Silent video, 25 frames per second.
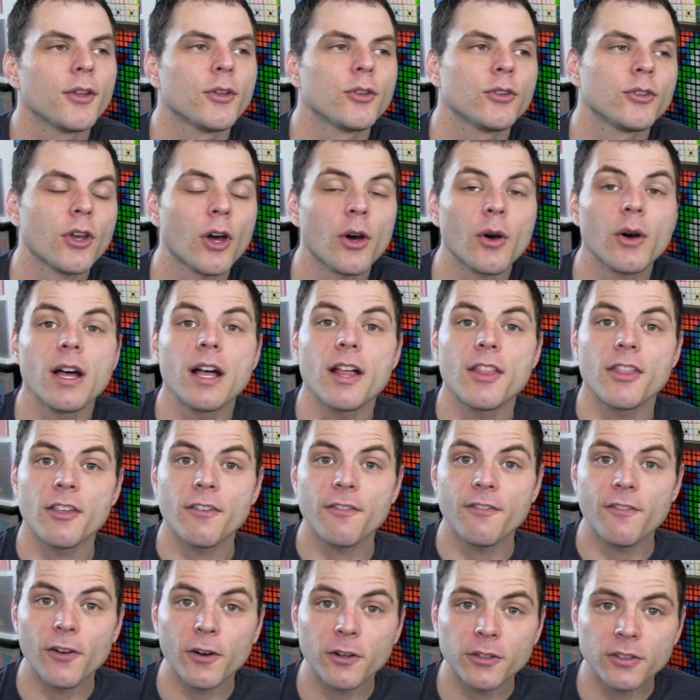So
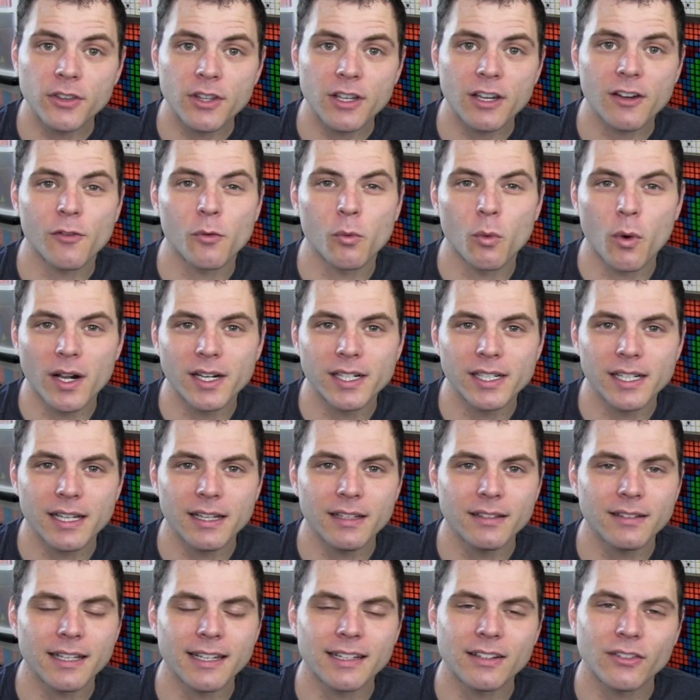the first thing of what it
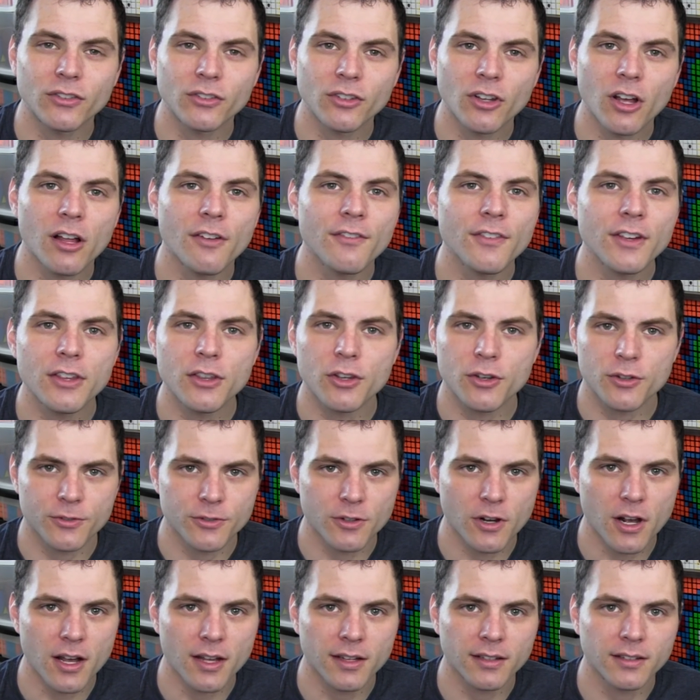is, it's solving the
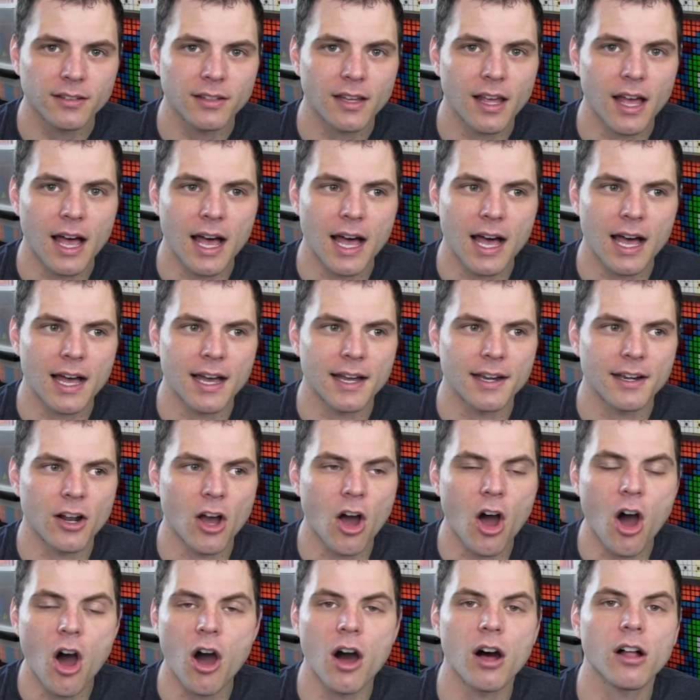cross
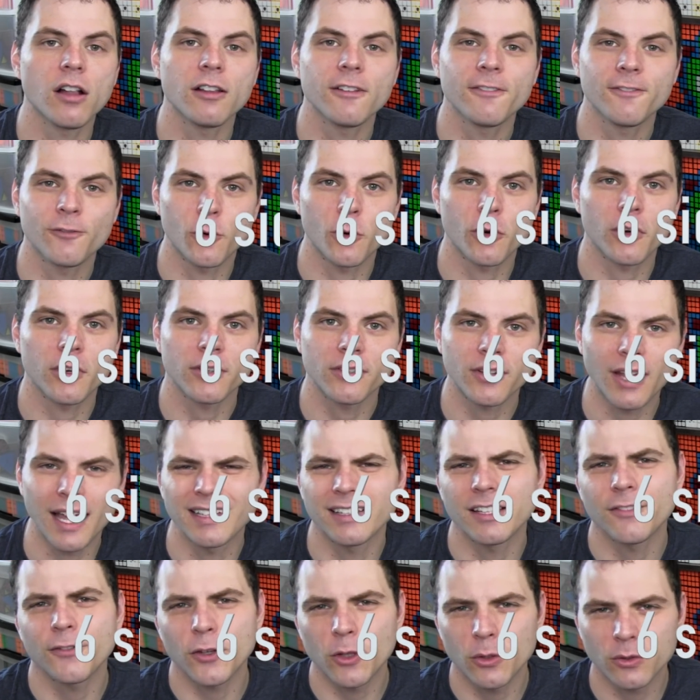on all 4
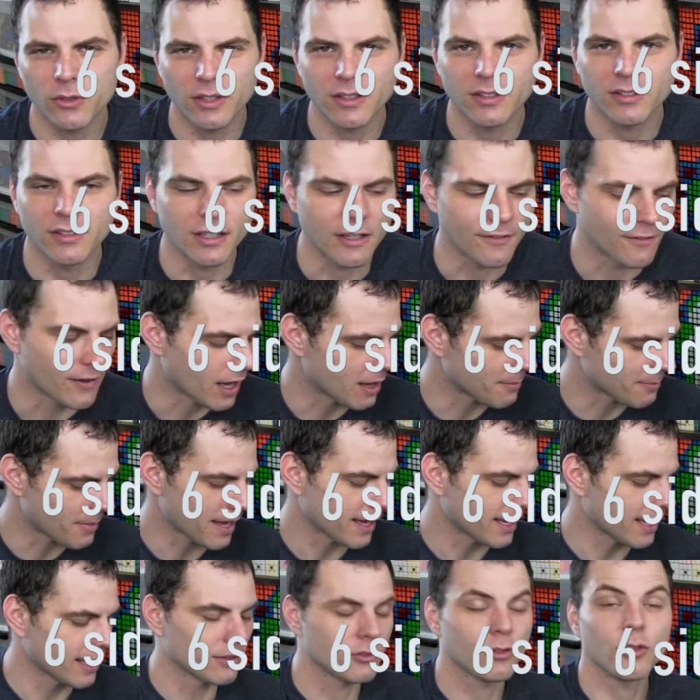sides. If you're using CFOP,
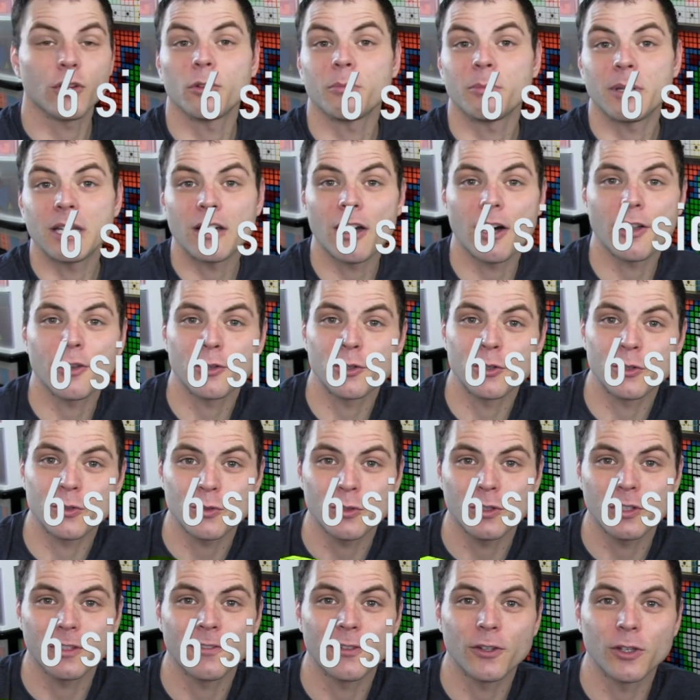I guess you could be color
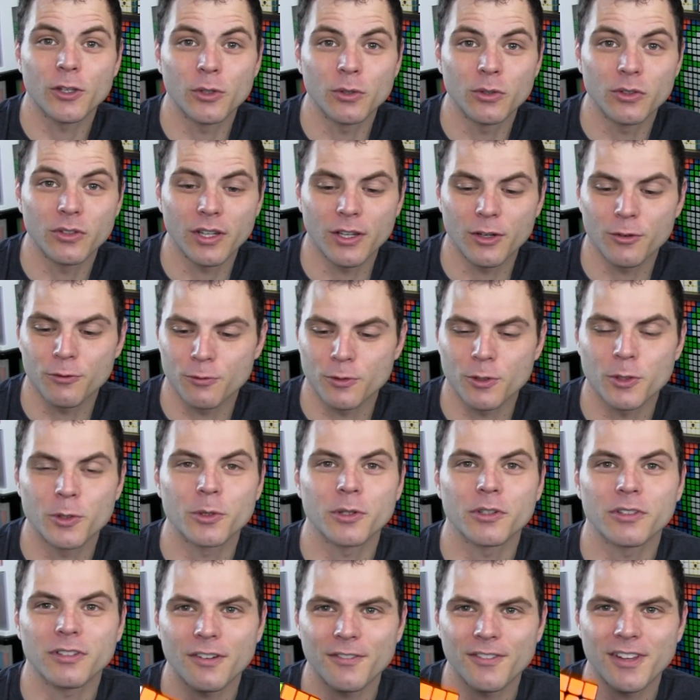neutral if you're using
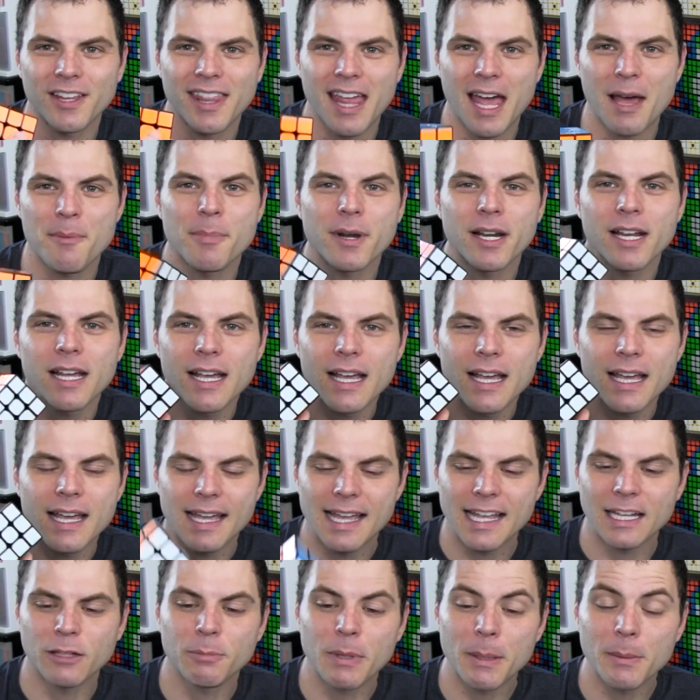RU or stuff like that, but
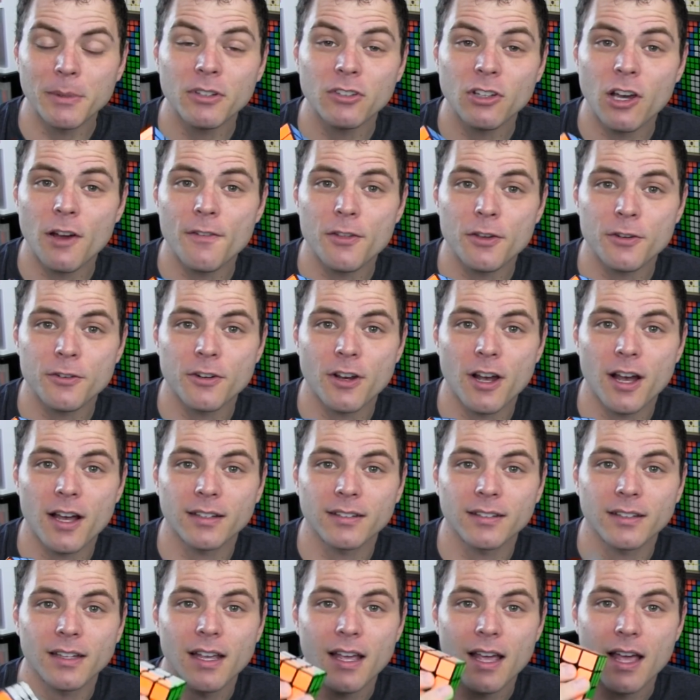it's being able to solve the
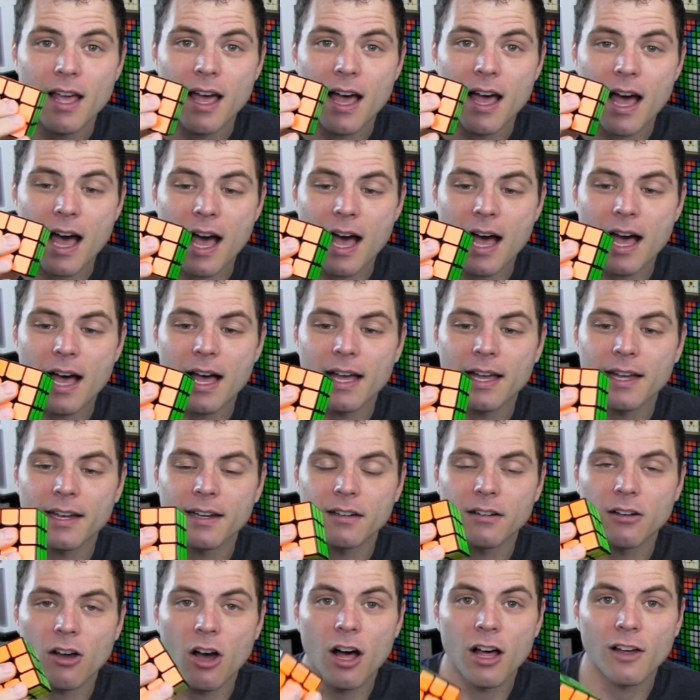cross
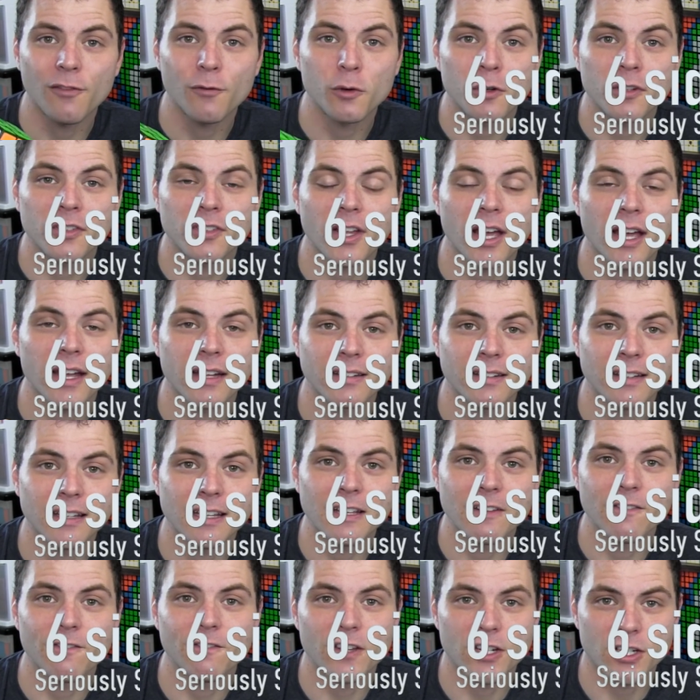on all 4 sides
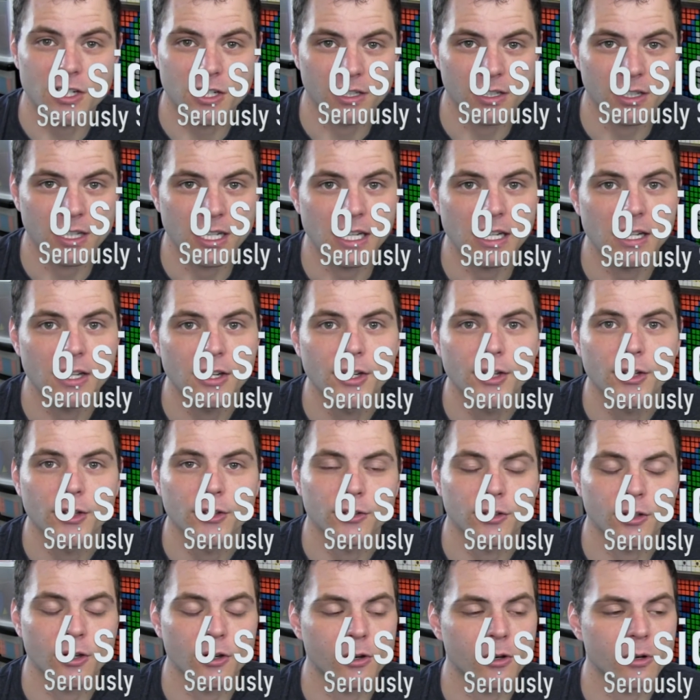efficiently.
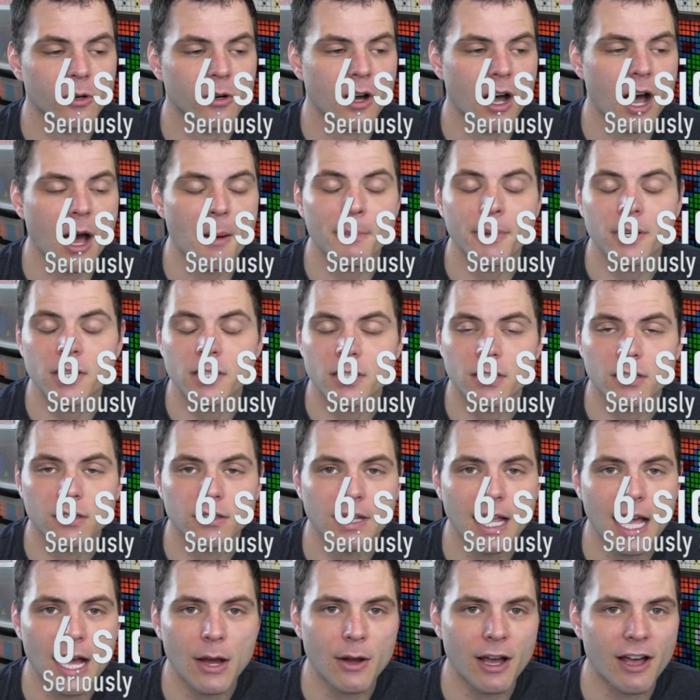So up until
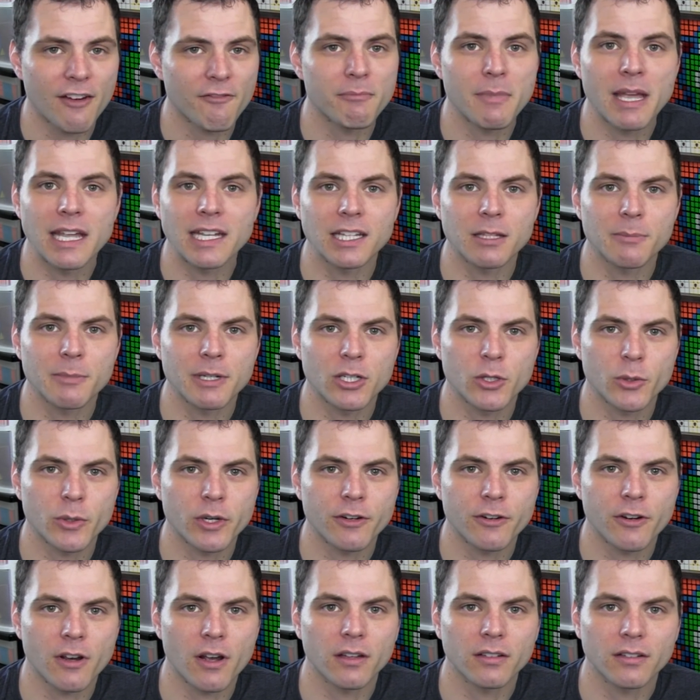now, I've mainly been
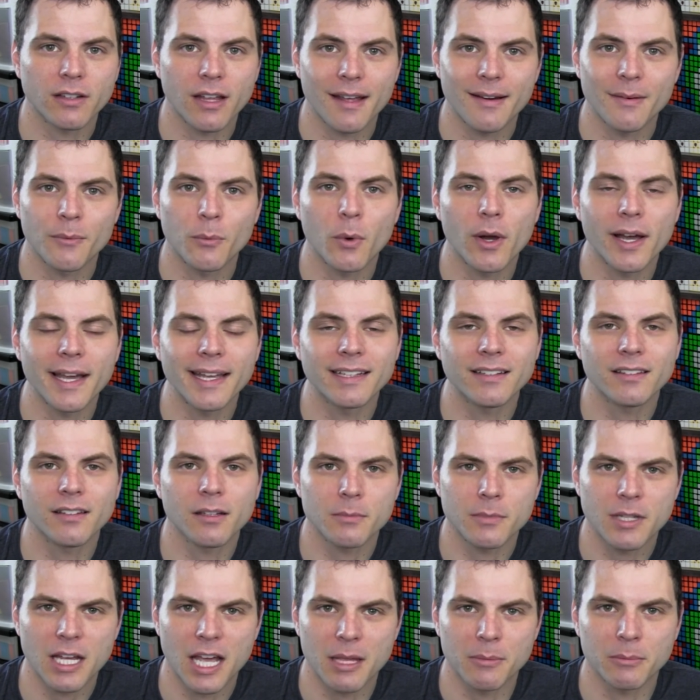doing cross on white,
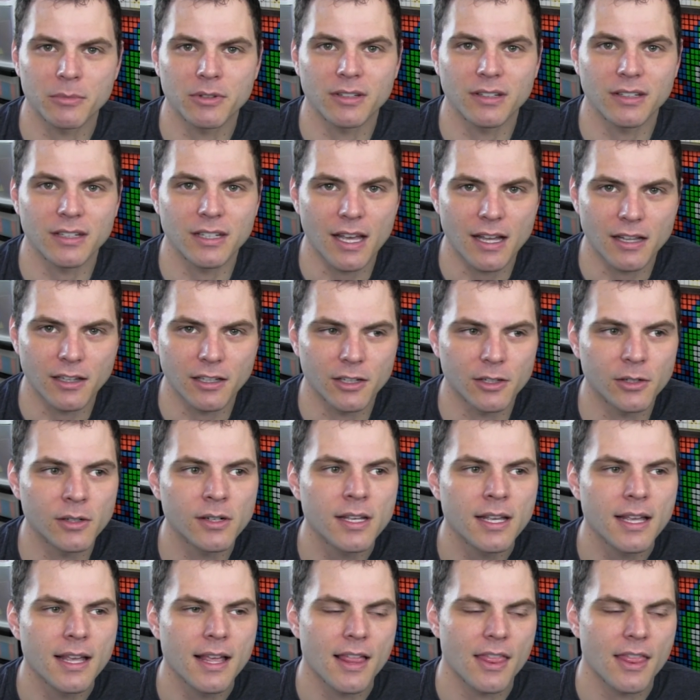sometimes yellow.